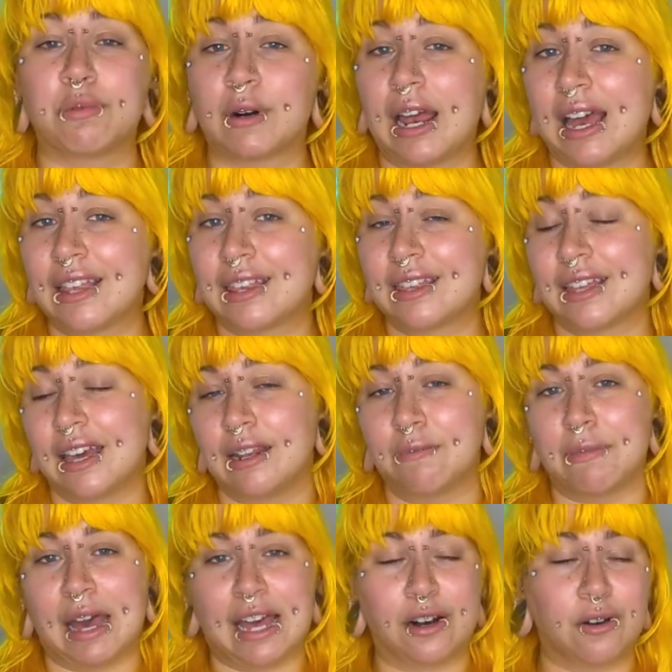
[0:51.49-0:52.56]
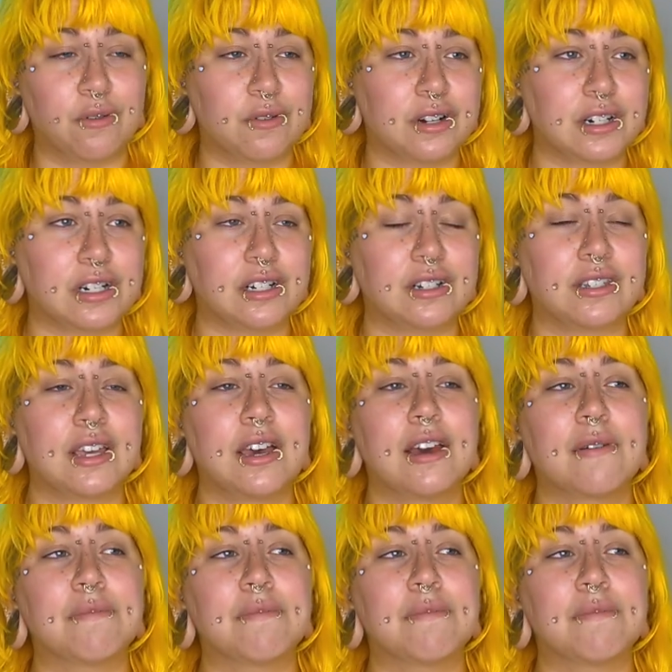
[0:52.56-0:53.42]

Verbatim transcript: breath and bad odors,